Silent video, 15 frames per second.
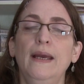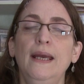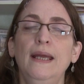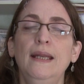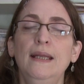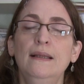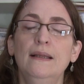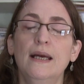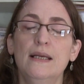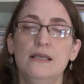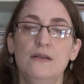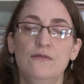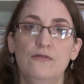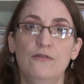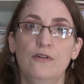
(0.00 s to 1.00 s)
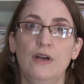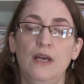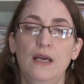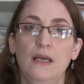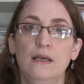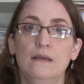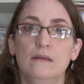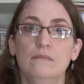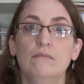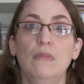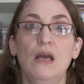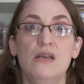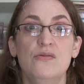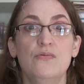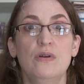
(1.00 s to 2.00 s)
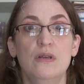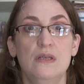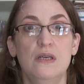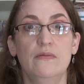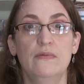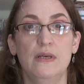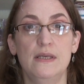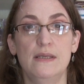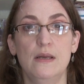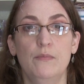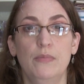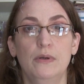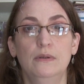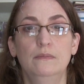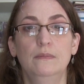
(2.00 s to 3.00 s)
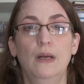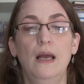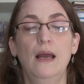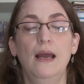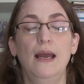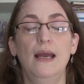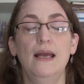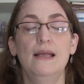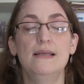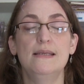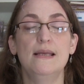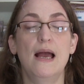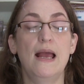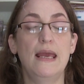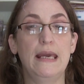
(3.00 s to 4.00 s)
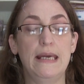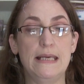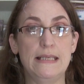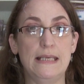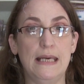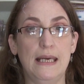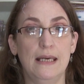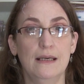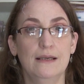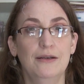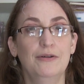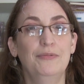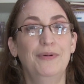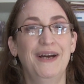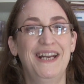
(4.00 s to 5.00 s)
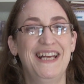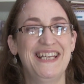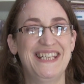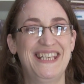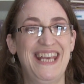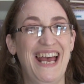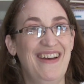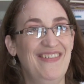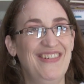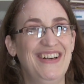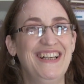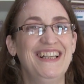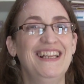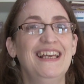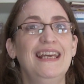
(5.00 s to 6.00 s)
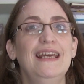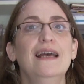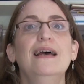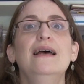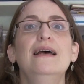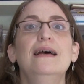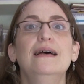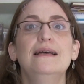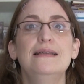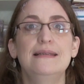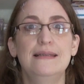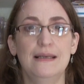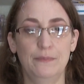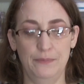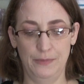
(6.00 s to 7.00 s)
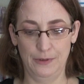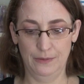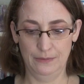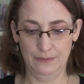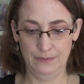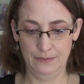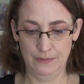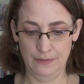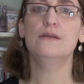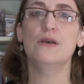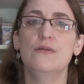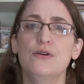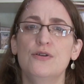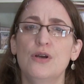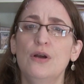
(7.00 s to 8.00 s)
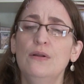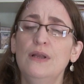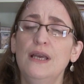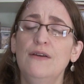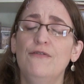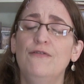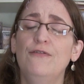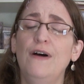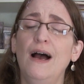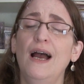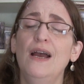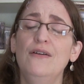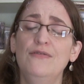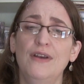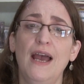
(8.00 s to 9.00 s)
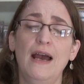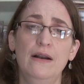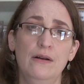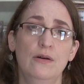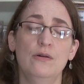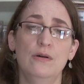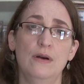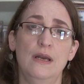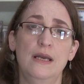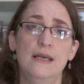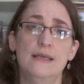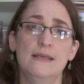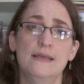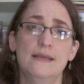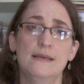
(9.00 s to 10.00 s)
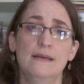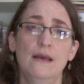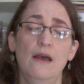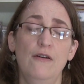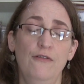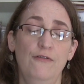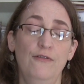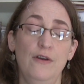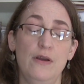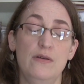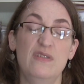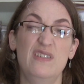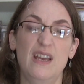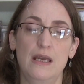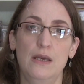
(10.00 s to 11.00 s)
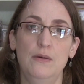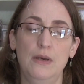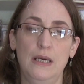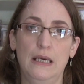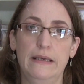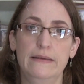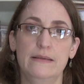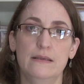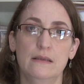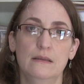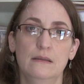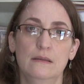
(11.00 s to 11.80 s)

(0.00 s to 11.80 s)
Eating lectin-free is relatively simple. It's not easy, but it's definitely simple. So there's only five categories of foods that you eat